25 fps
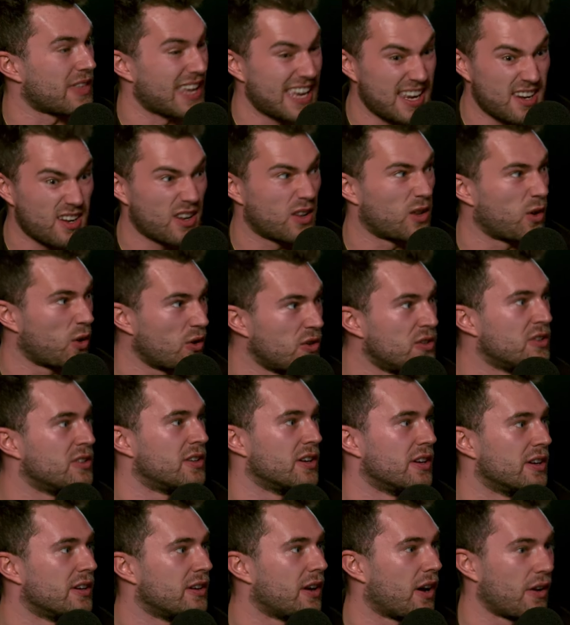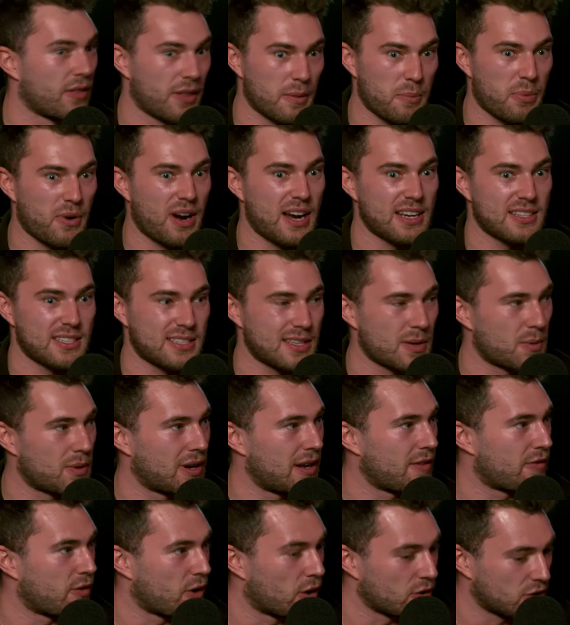in London on the prices that we're
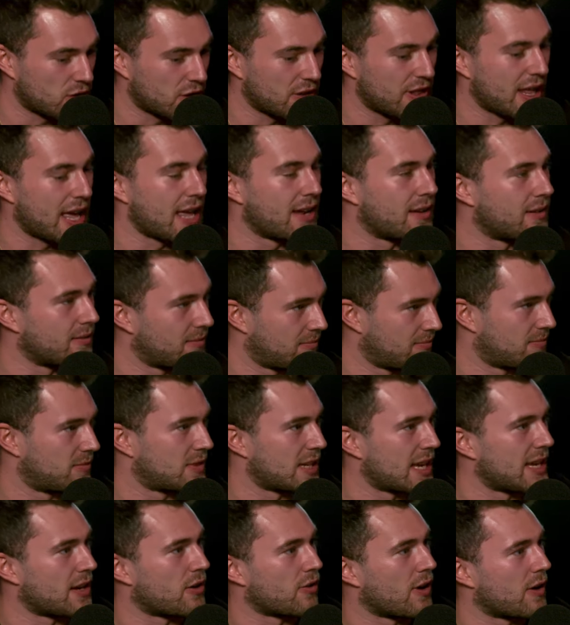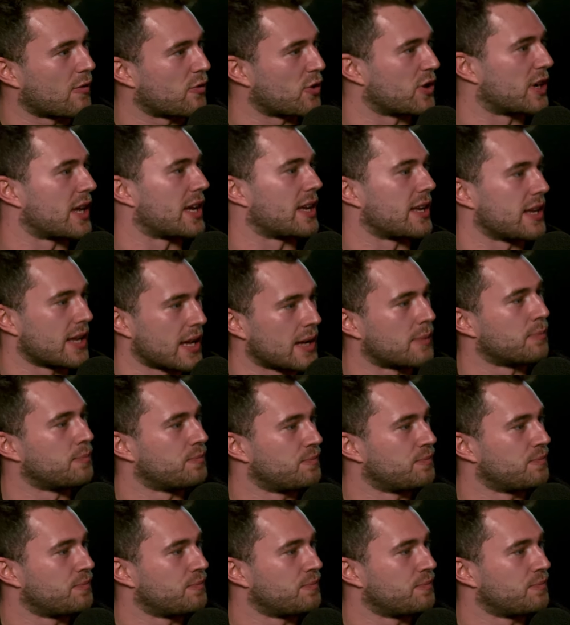living on to then take her out for a date. Yeah.